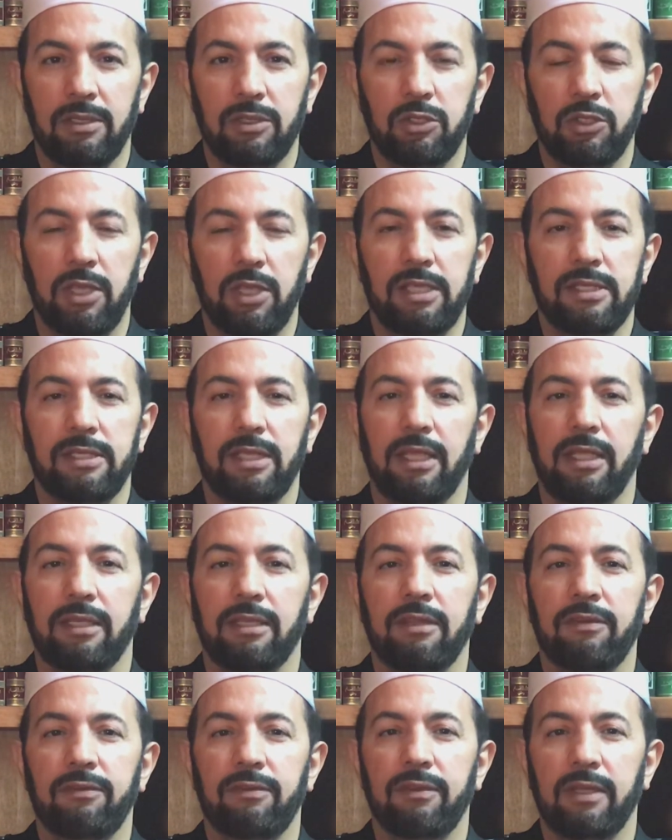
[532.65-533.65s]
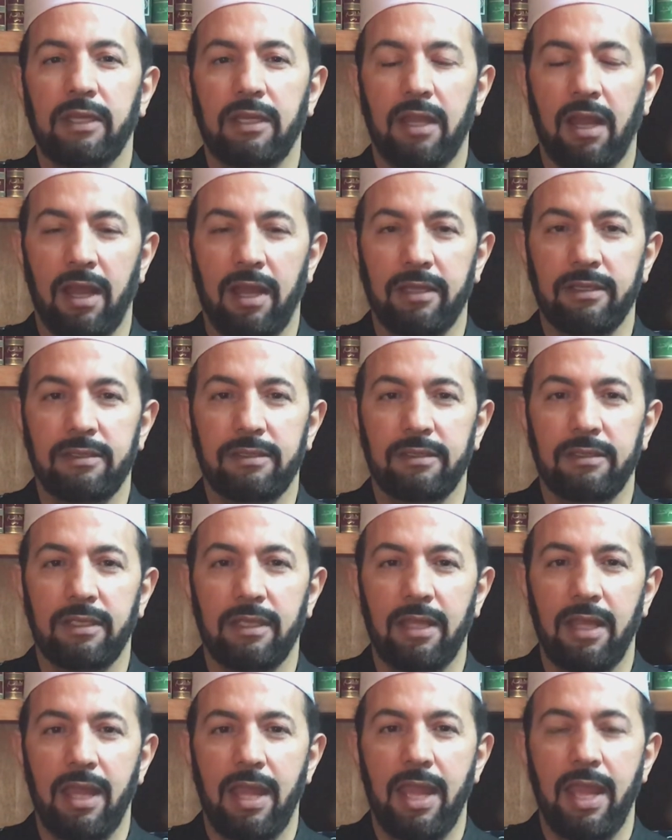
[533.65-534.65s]
chasing different gods
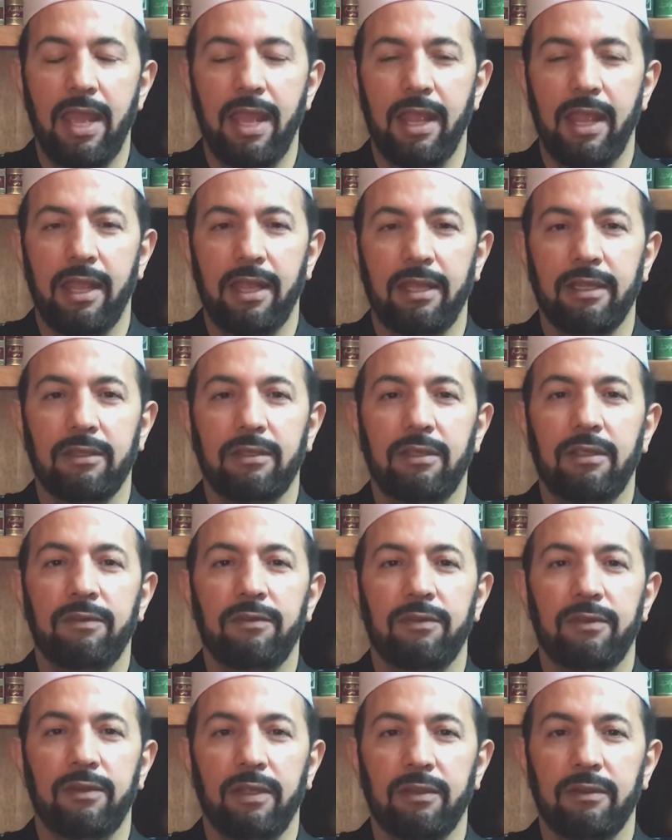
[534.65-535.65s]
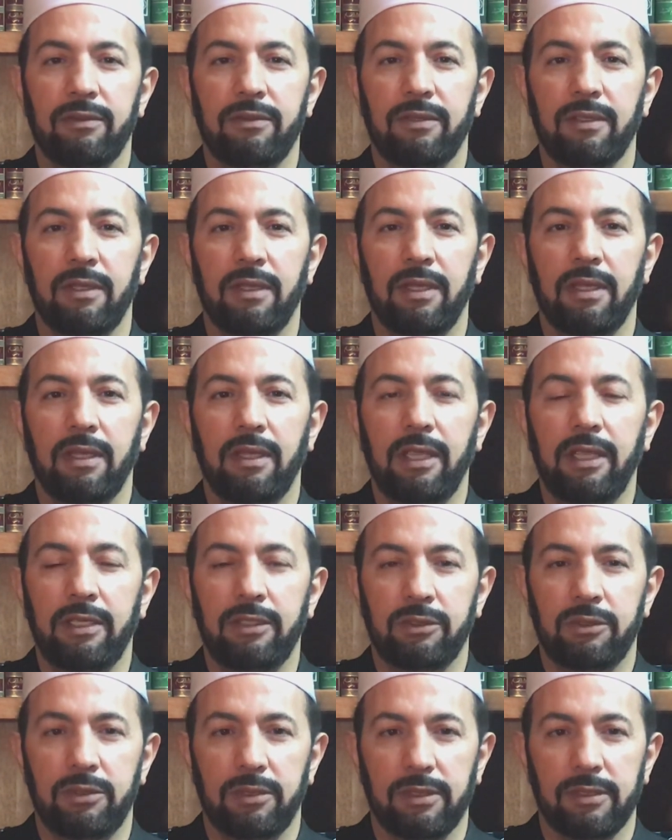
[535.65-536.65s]
and different
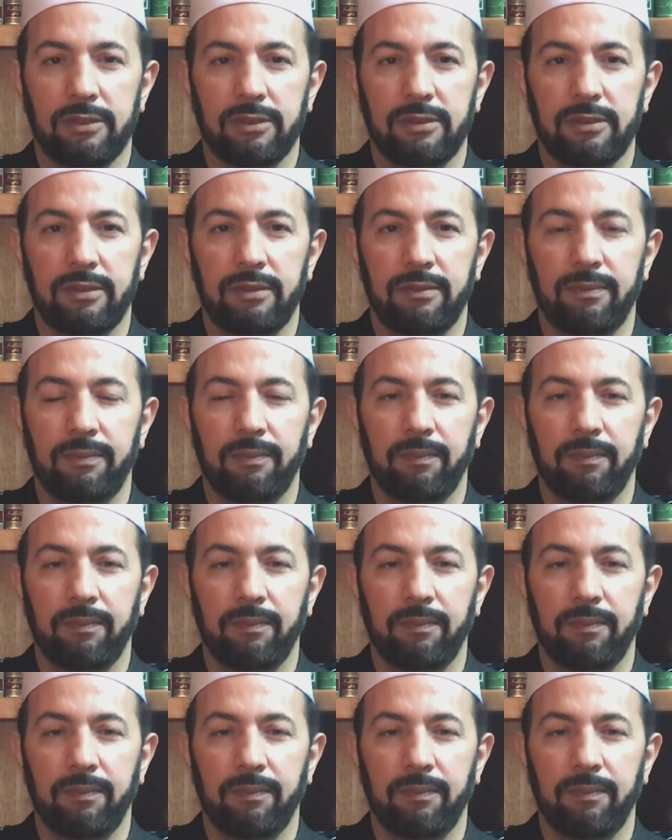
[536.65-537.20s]
interests.